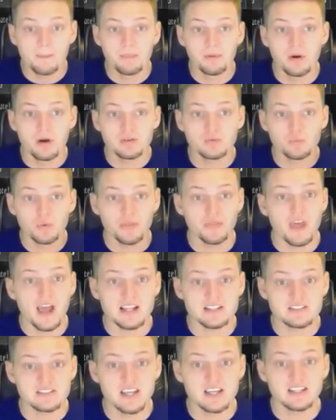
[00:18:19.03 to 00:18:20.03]
But with
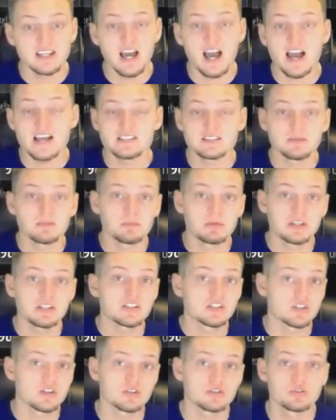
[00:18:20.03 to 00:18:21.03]
that said, guys, be
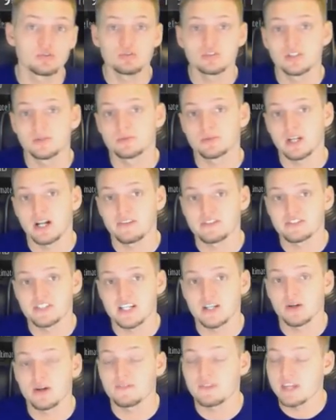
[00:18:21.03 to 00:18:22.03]
sure to subscribe to the
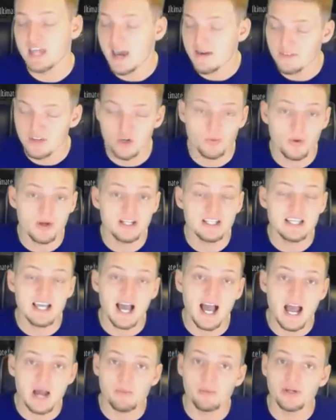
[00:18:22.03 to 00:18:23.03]
channel if you haven't already.
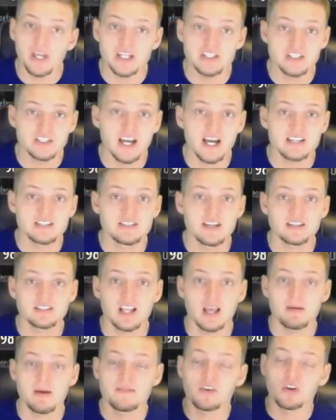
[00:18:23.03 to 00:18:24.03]
I will catch you guys next
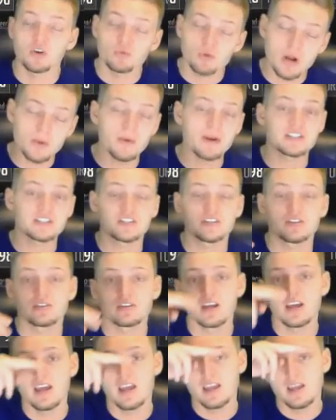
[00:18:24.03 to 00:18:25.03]
time. Have a great rest of your
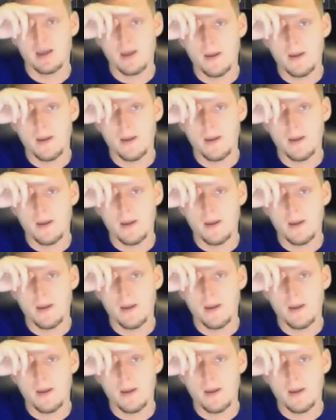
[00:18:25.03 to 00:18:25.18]
day.